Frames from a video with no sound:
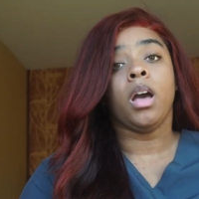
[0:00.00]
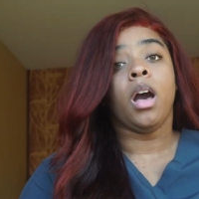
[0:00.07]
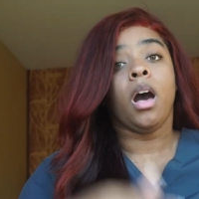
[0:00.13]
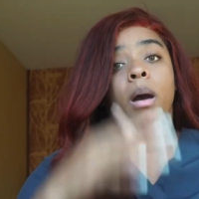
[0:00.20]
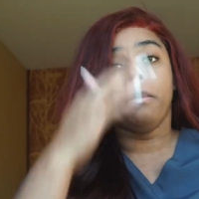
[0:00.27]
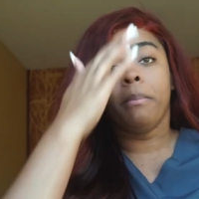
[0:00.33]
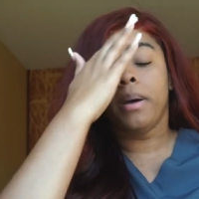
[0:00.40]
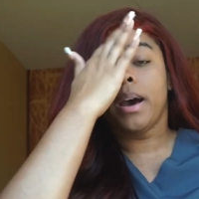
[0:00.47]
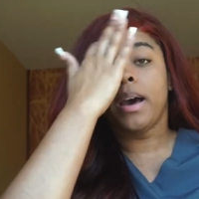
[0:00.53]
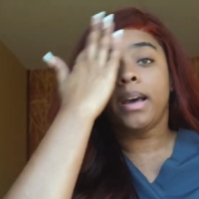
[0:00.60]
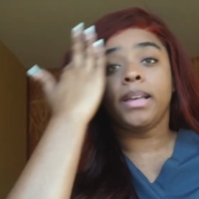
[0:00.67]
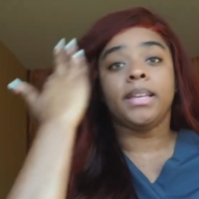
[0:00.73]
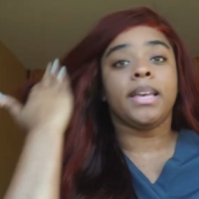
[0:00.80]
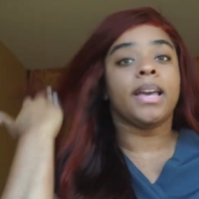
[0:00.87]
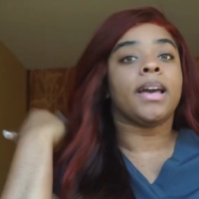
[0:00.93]

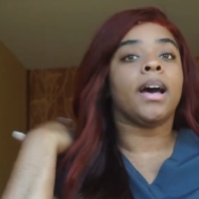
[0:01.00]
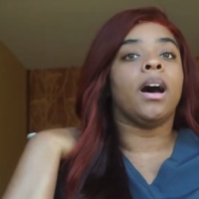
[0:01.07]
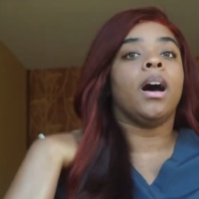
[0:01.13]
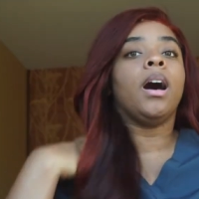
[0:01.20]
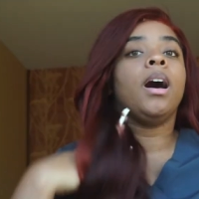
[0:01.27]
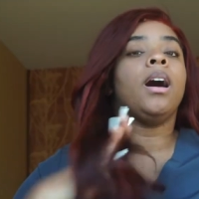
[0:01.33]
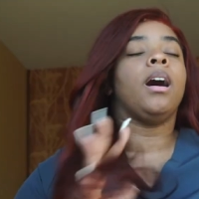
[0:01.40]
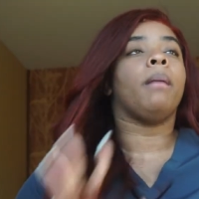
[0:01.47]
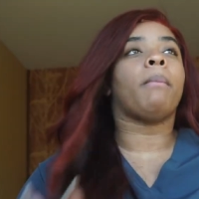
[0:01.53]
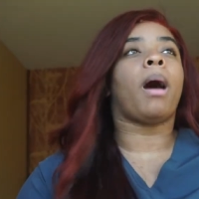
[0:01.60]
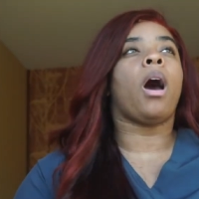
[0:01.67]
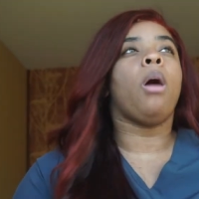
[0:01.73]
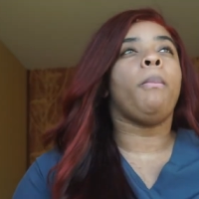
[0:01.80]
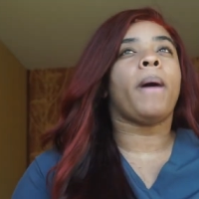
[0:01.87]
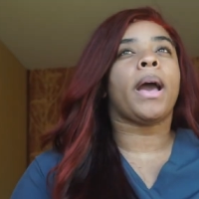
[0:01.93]
But yeah, I
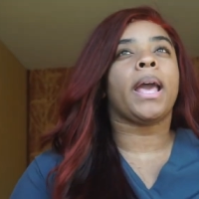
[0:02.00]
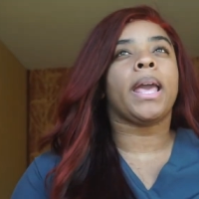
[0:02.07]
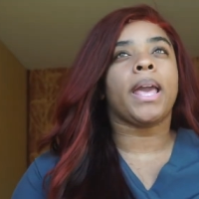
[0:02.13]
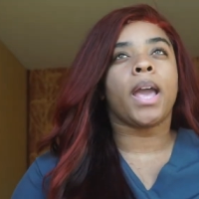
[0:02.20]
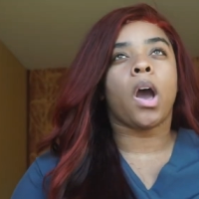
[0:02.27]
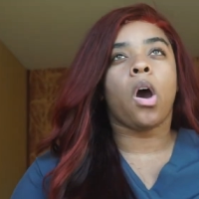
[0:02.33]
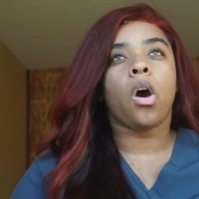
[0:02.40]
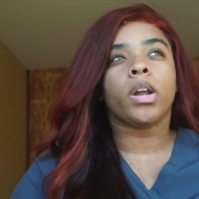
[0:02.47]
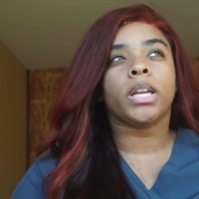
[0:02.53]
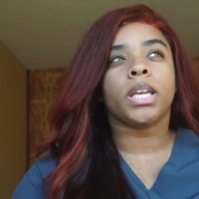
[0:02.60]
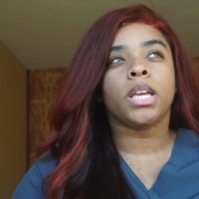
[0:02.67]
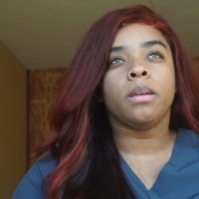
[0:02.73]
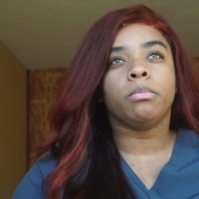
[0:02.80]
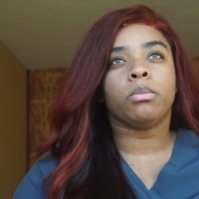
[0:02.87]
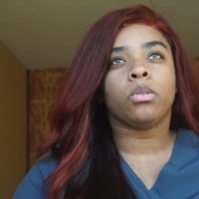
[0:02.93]
hope I hit all the
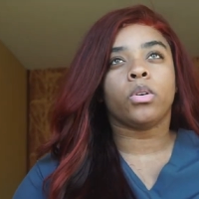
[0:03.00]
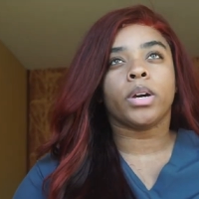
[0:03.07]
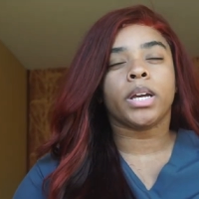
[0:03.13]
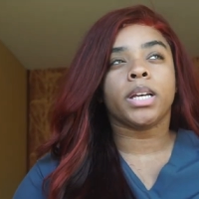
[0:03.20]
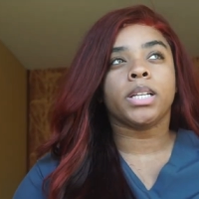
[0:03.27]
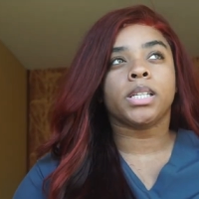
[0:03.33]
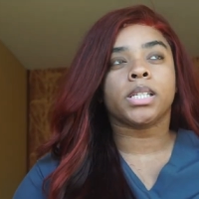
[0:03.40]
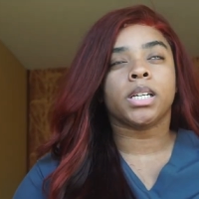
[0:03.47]
key points.